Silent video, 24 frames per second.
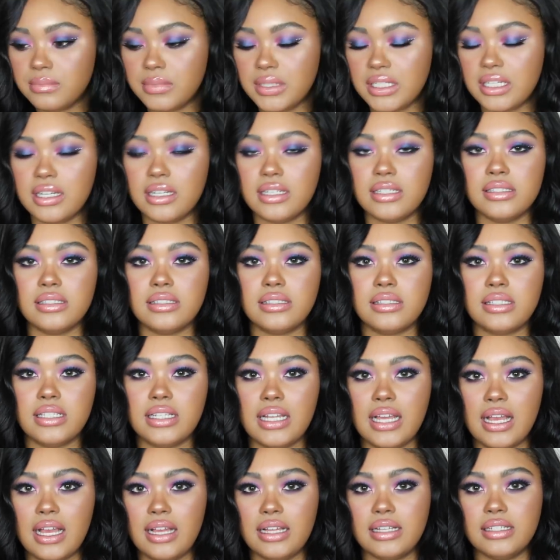because it
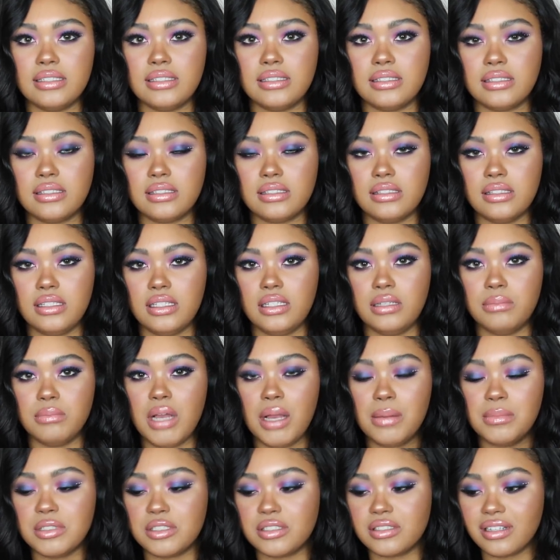has the
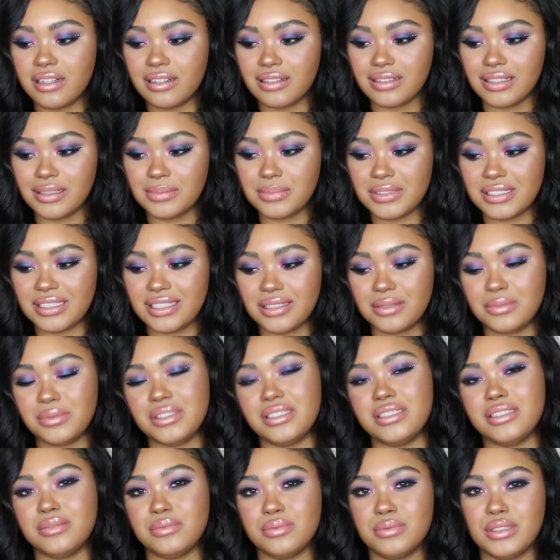Mama Star lipstick,
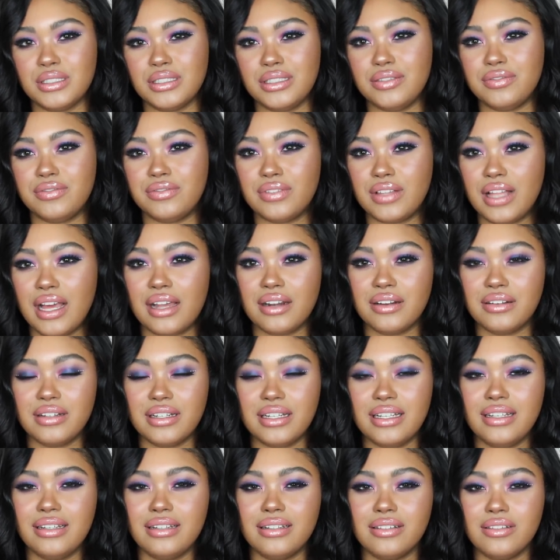which is really
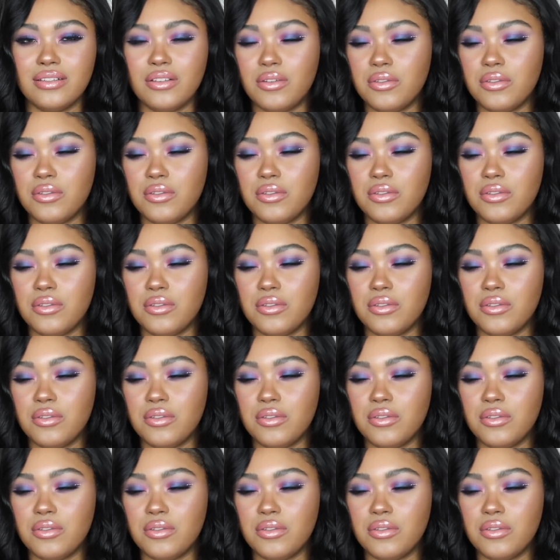flattering